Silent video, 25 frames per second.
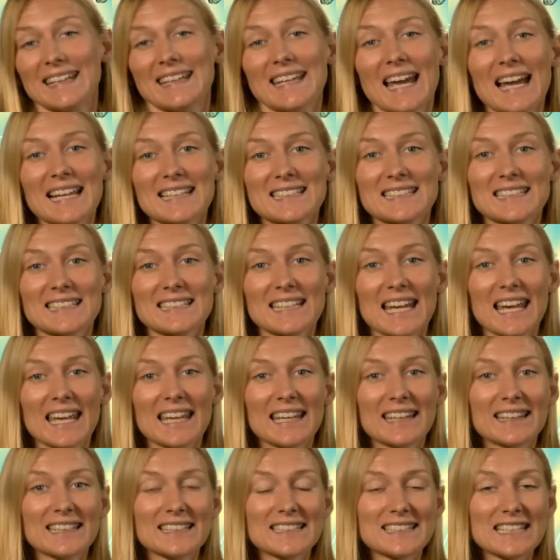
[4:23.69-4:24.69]

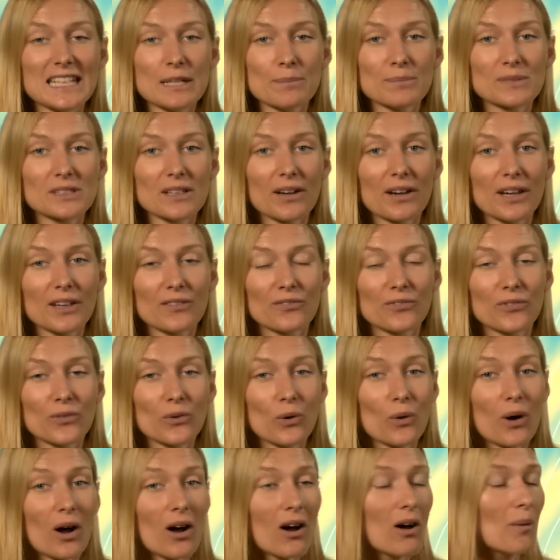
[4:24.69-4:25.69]
yesterday in the deep dive
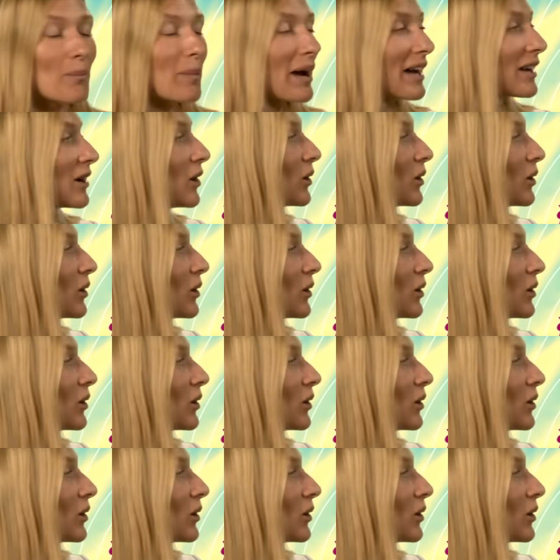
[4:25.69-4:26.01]
for our Bank